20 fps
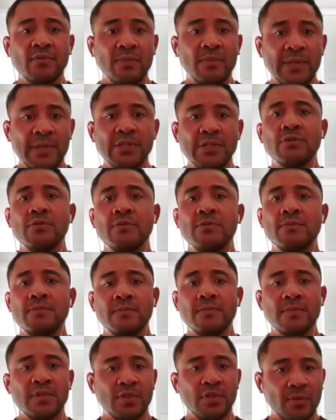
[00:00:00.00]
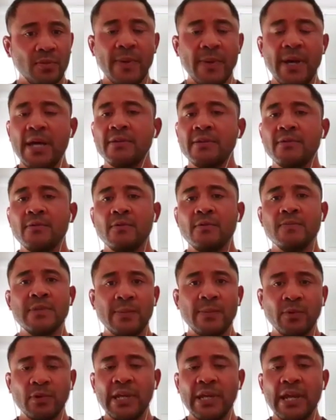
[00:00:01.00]
3-bedroom, 2-bathroom,
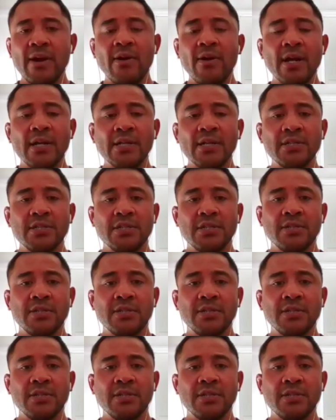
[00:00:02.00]
double garage,